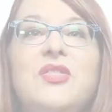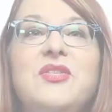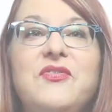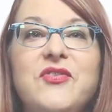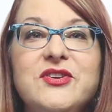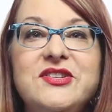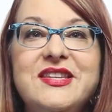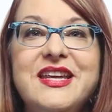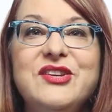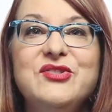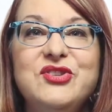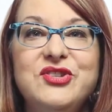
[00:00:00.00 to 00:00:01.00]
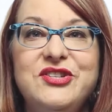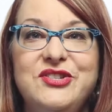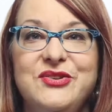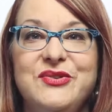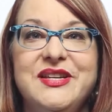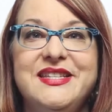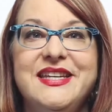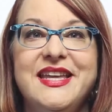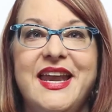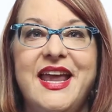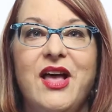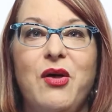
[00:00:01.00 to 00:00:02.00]
The first thing you should do is to
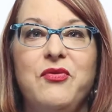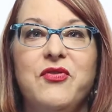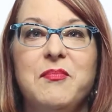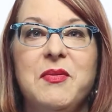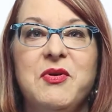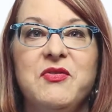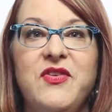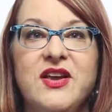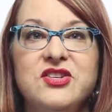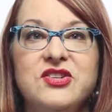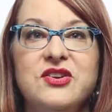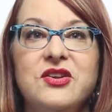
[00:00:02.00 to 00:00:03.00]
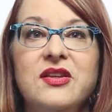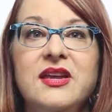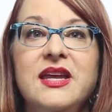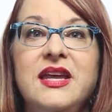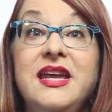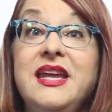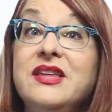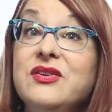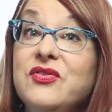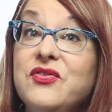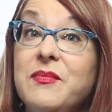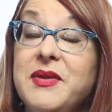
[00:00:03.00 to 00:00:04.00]
get help from a professional, either
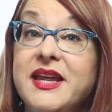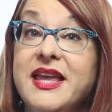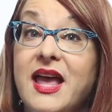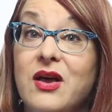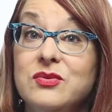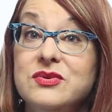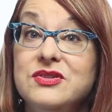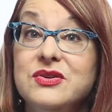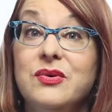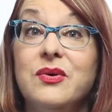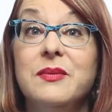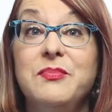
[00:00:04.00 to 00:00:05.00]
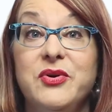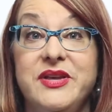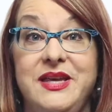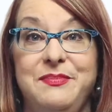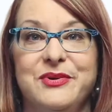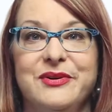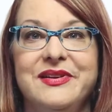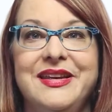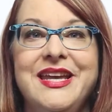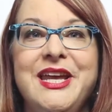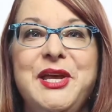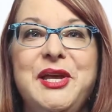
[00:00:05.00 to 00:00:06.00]
from an accountant or a bookkeeper.
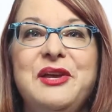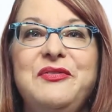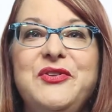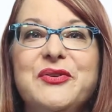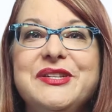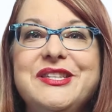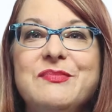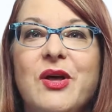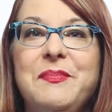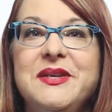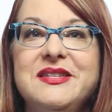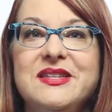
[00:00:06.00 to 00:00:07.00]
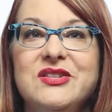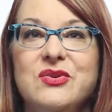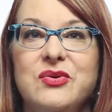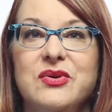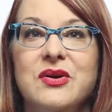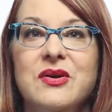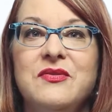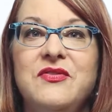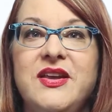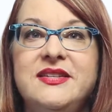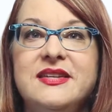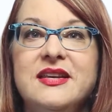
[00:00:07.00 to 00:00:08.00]
If you're a small business owner
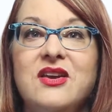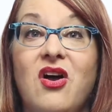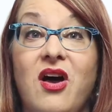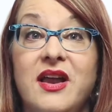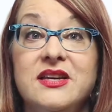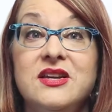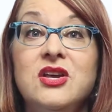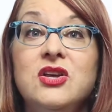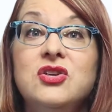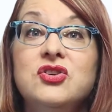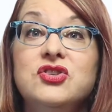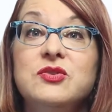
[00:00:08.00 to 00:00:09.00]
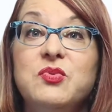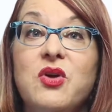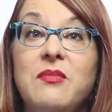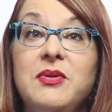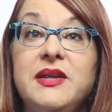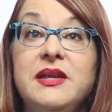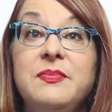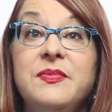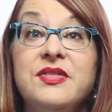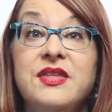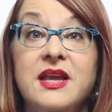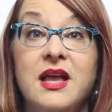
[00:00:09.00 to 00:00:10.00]
facing an audit, you should probably
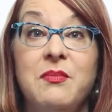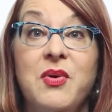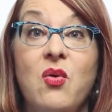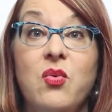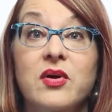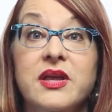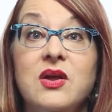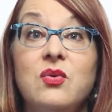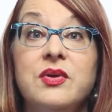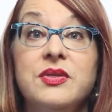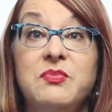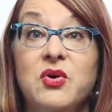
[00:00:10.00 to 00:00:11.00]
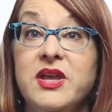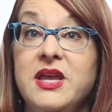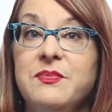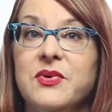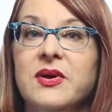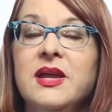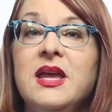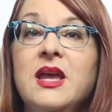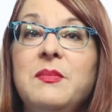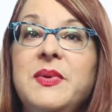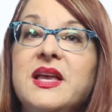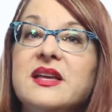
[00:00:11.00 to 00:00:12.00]
think about working with a bookkeeper
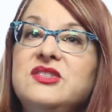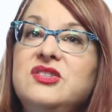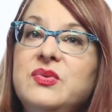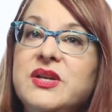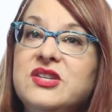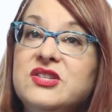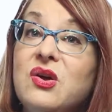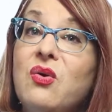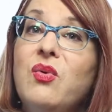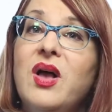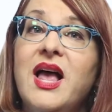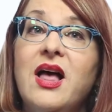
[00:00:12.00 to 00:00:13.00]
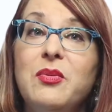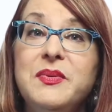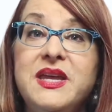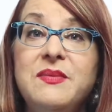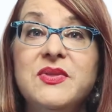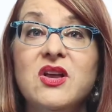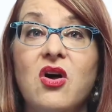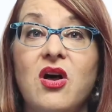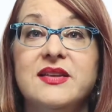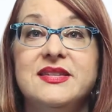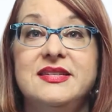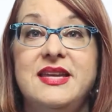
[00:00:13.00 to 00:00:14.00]
because doing so will help keep the
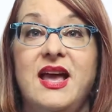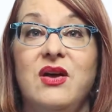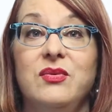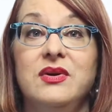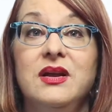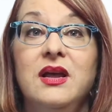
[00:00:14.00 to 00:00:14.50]
costs down.